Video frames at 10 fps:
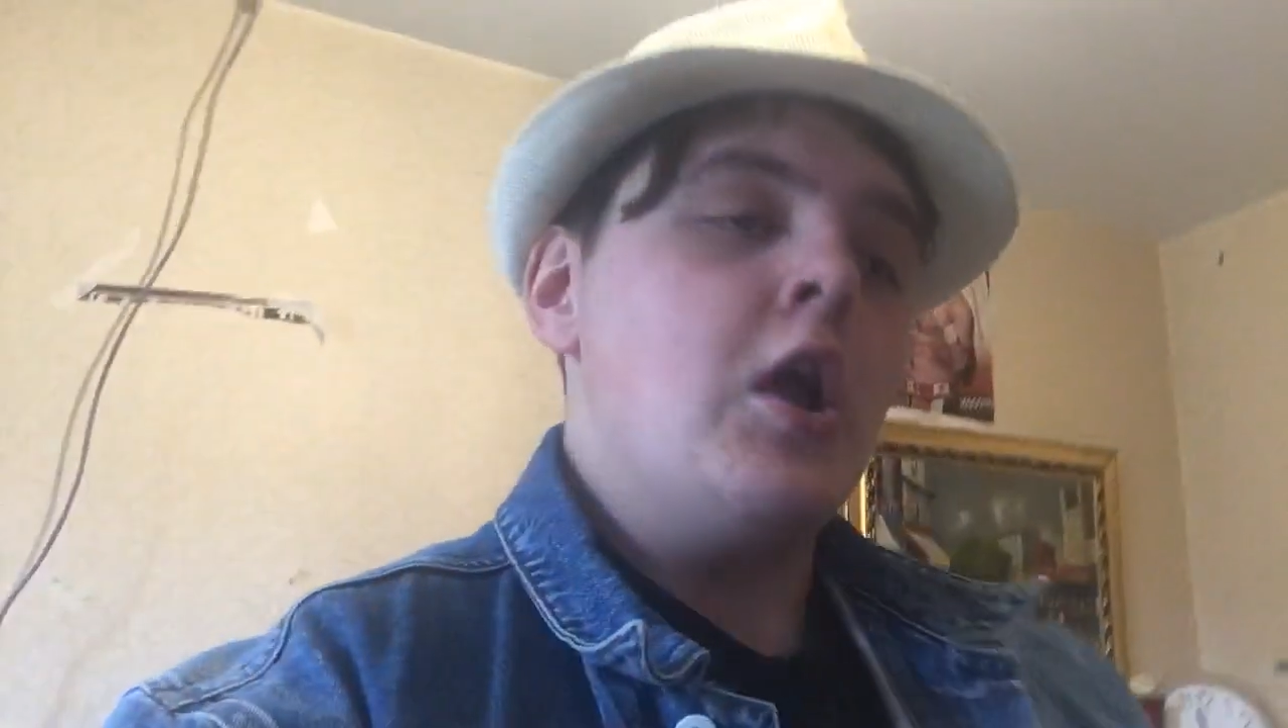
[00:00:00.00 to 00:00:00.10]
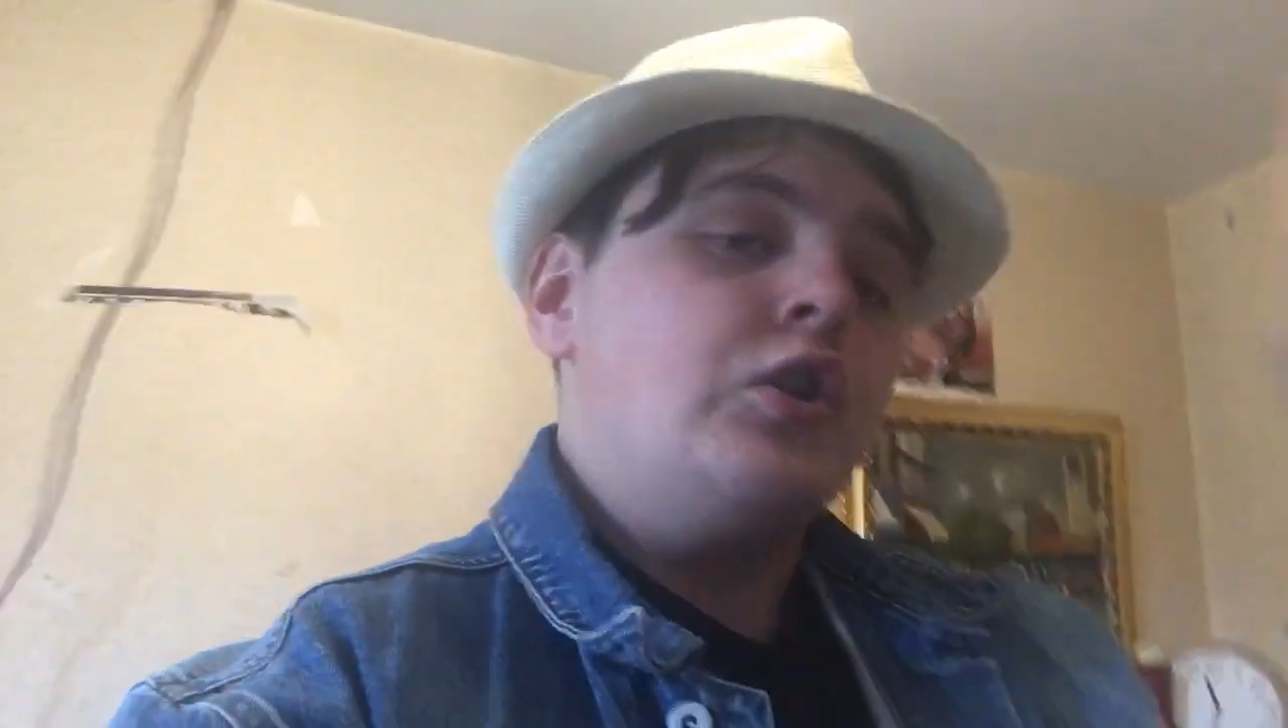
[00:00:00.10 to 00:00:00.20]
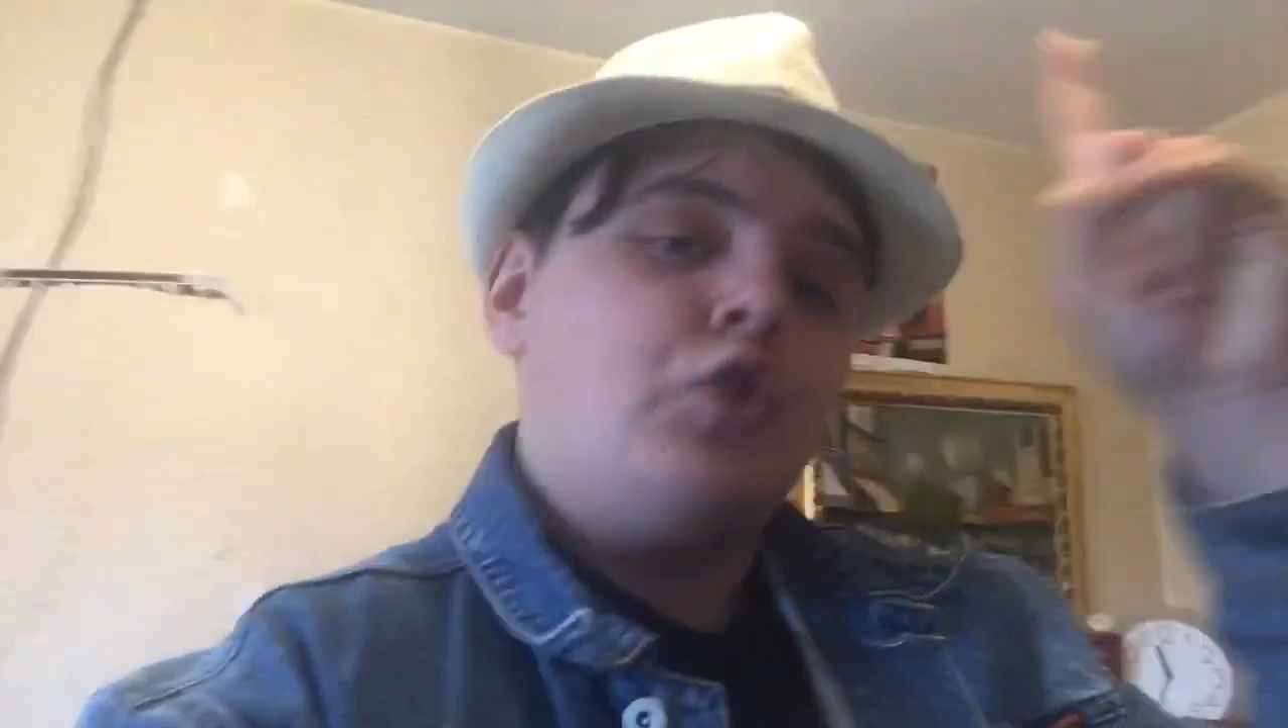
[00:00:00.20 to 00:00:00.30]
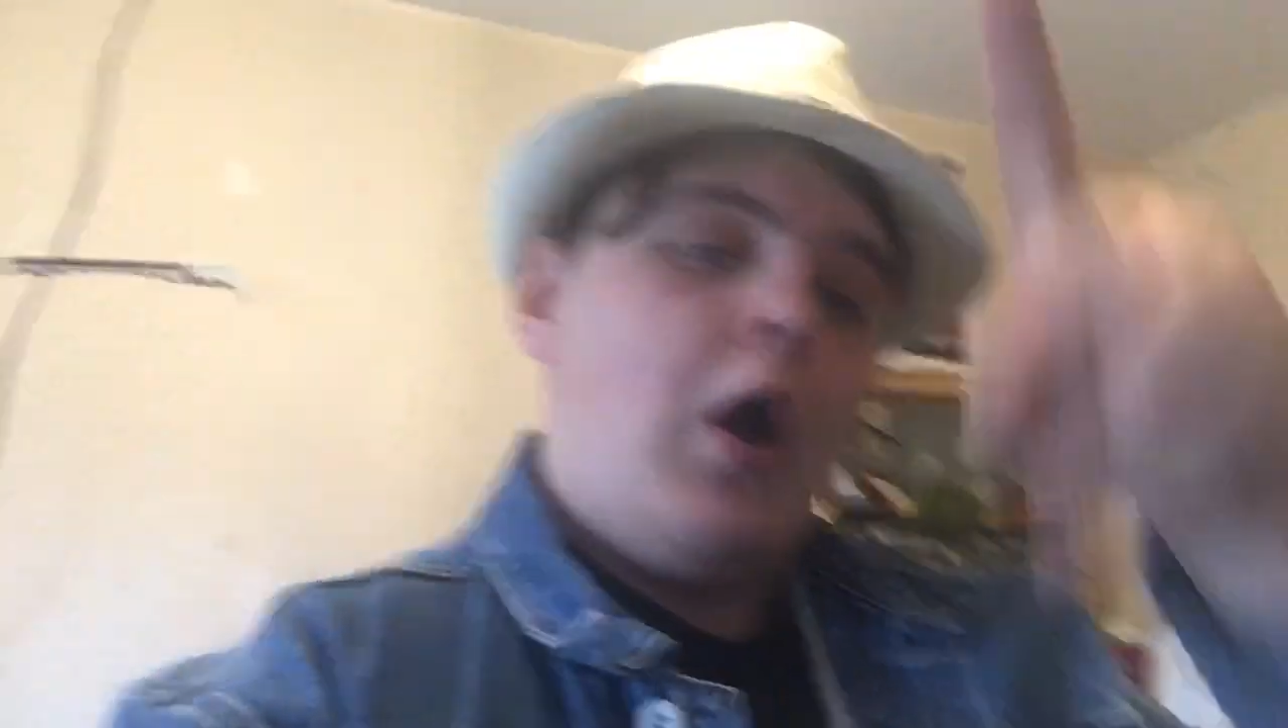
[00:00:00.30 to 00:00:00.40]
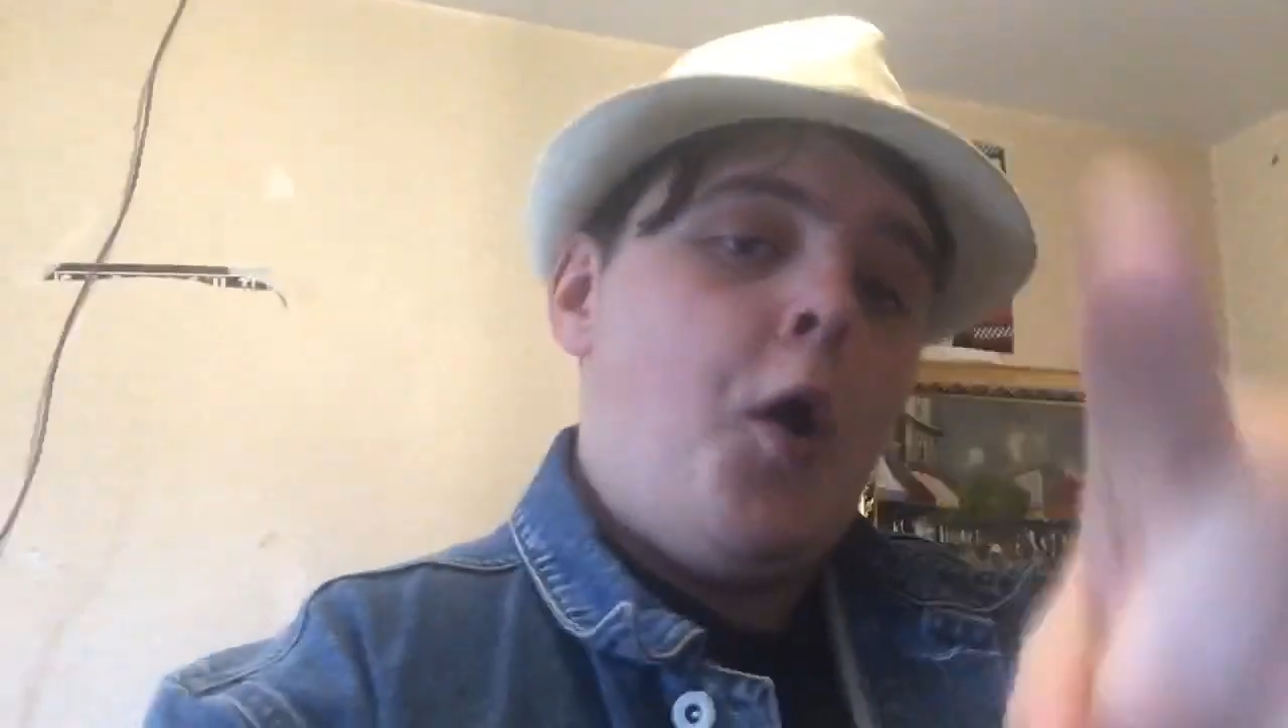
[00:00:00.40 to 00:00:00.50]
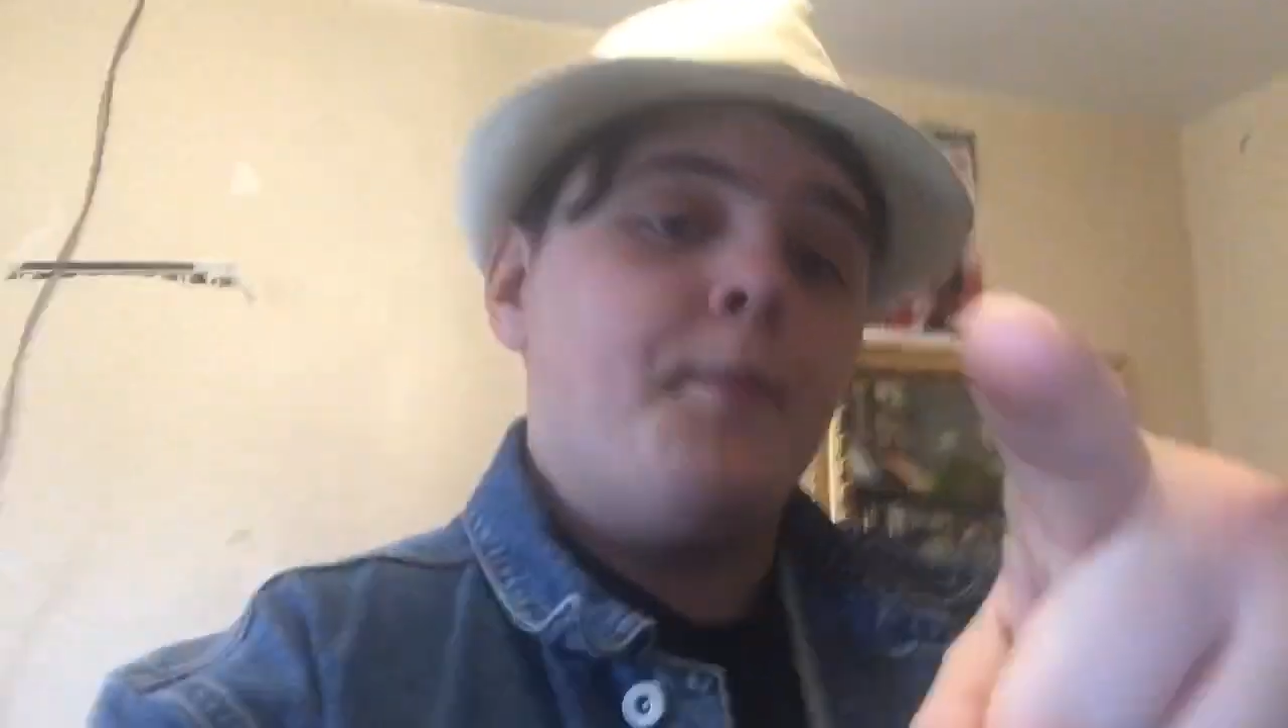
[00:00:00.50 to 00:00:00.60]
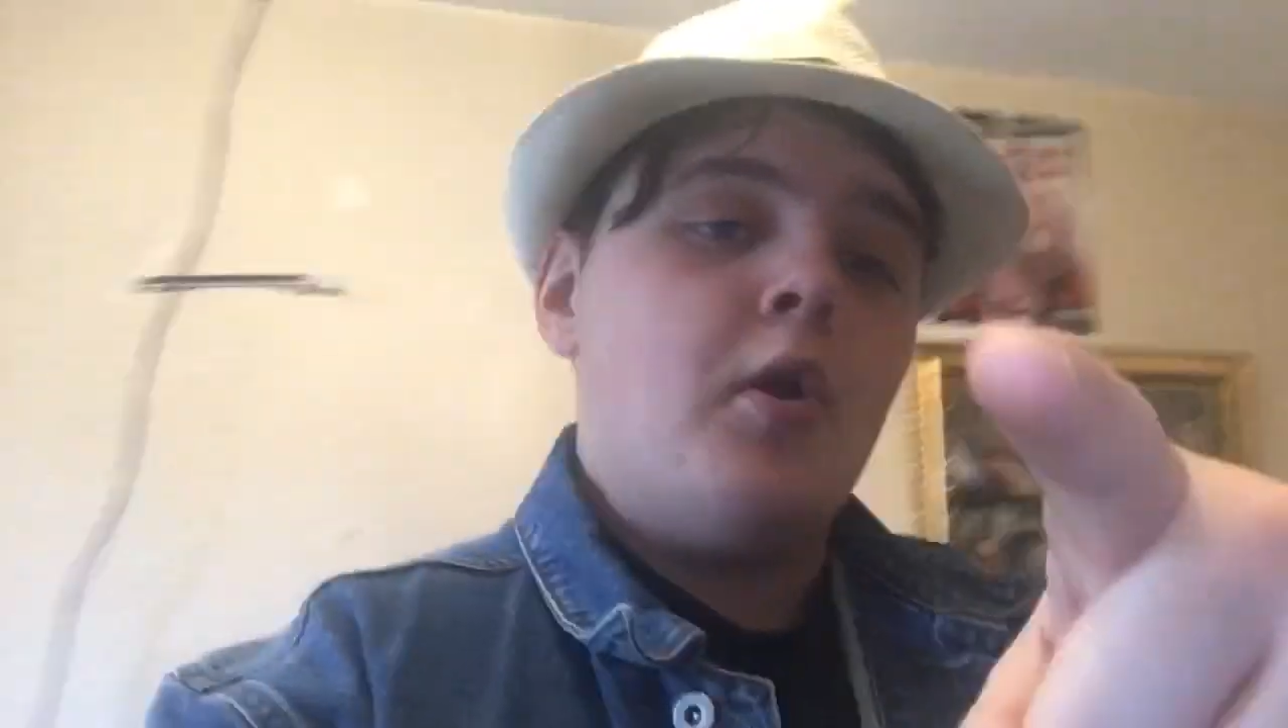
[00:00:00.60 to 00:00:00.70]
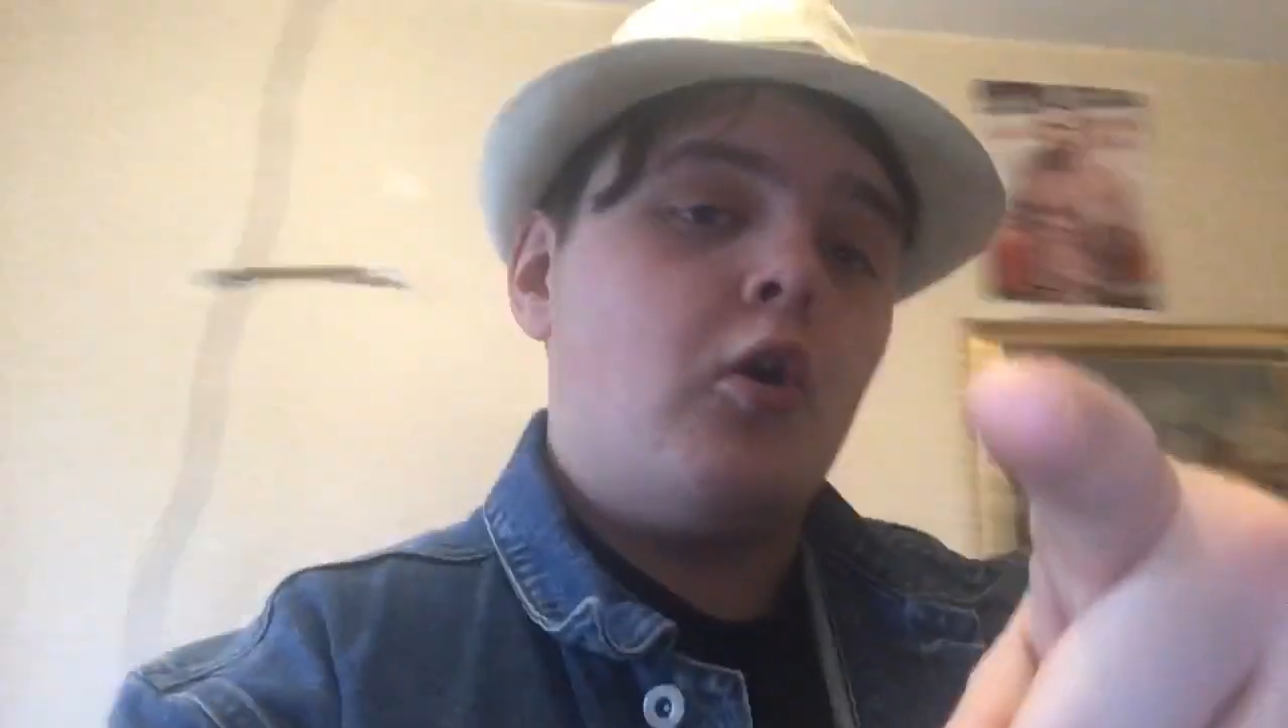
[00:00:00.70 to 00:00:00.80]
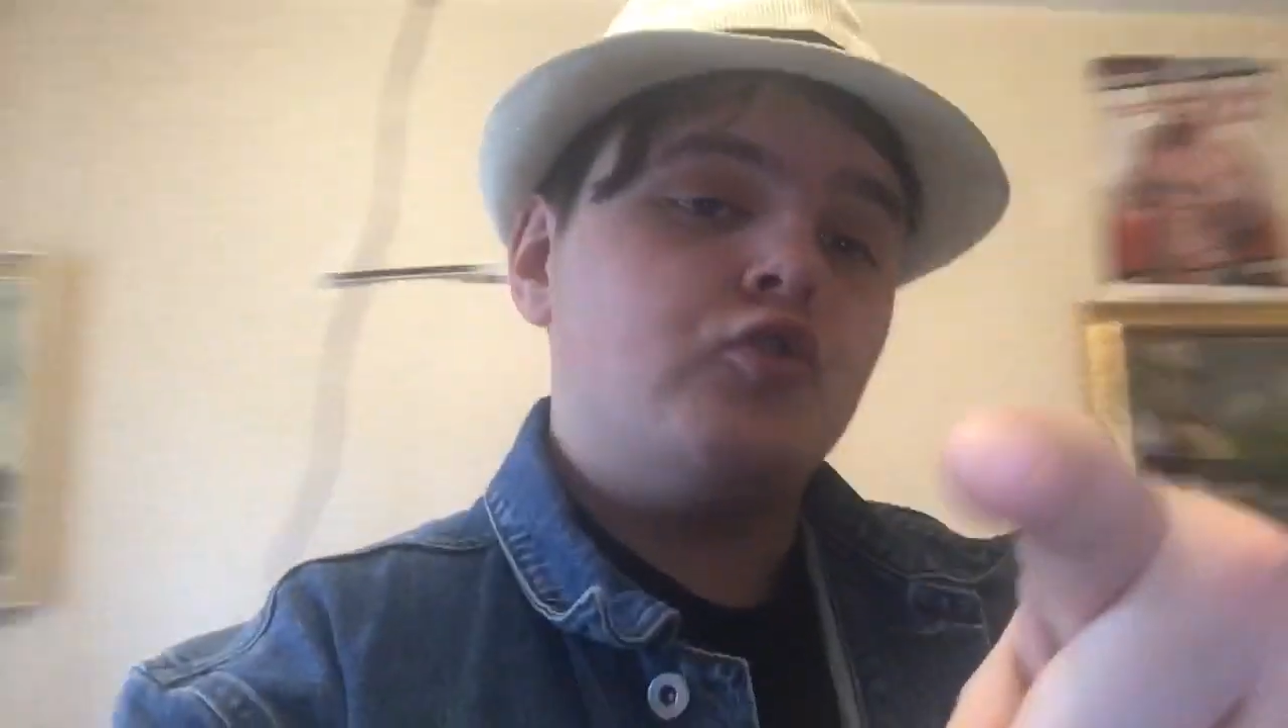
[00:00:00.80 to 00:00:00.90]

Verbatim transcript: So I hope you all